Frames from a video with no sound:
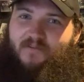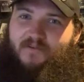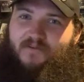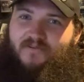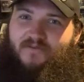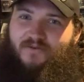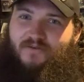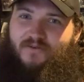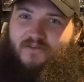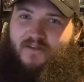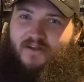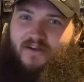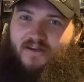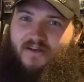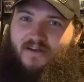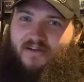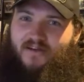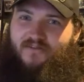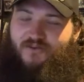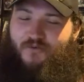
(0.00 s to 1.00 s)
before they
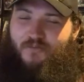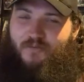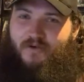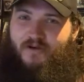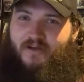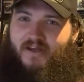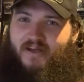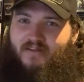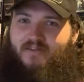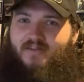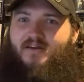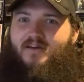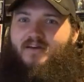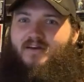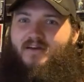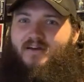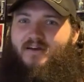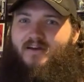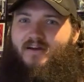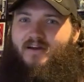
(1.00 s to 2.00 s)
super kicked
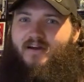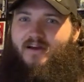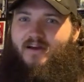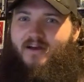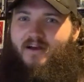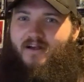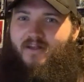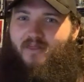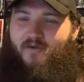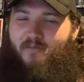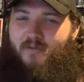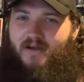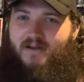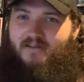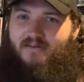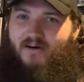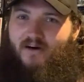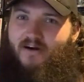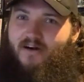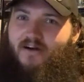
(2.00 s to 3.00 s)
the big
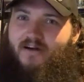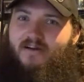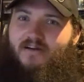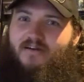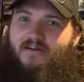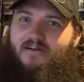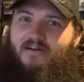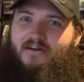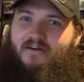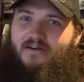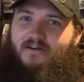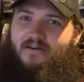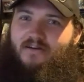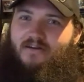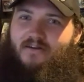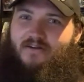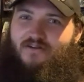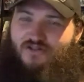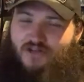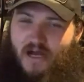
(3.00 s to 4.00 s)
dog,
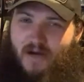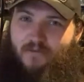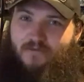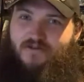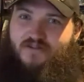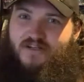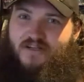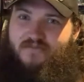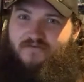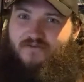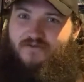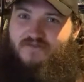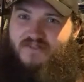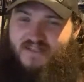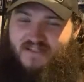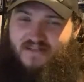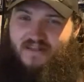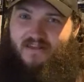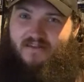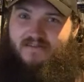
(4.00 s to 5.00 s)
Tribal Chief, who
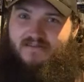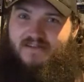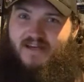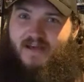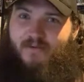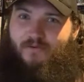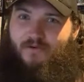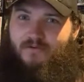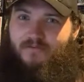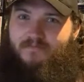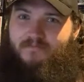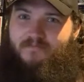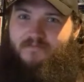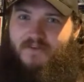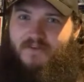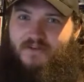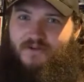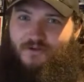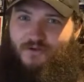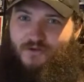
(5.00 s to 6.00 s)
sits at the table,
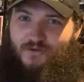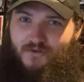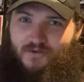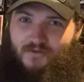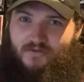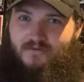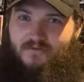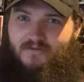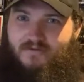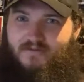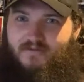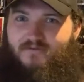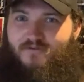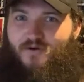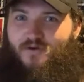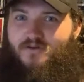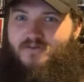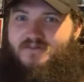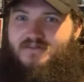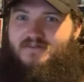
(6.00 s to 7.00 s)
who, of
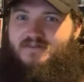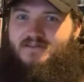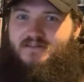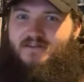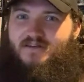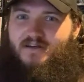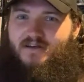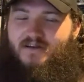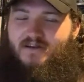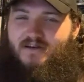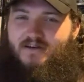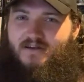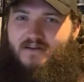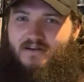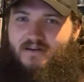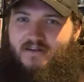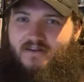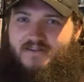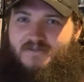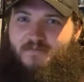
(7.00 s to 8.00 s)
course,
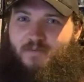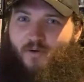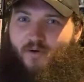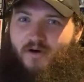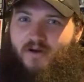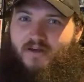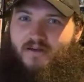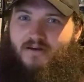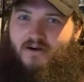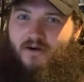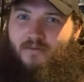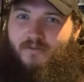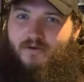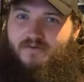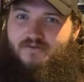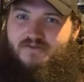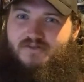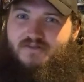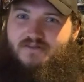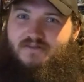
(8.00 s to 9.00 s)
at this point,
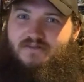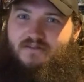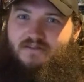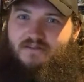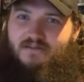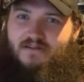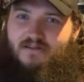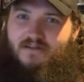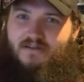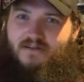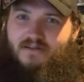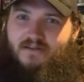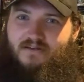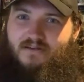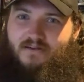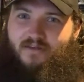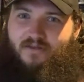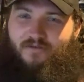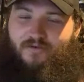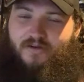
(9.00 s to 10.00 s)
almost
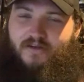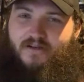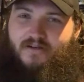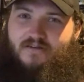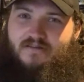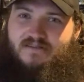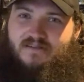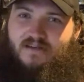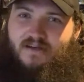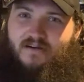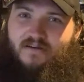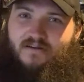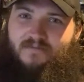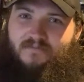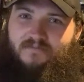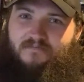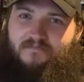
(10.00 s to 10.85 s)
3 years later,